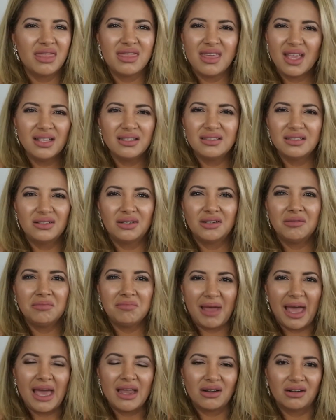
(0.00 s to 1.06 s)
Things
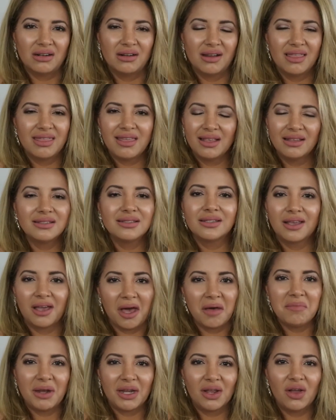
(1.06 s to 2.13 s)
don't matter. Things
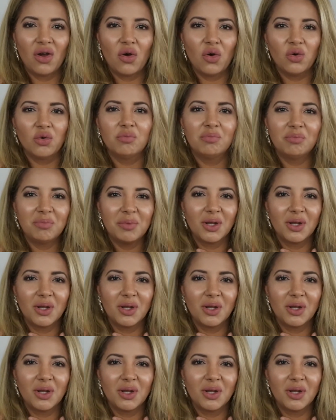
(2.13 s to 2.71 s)
come and go,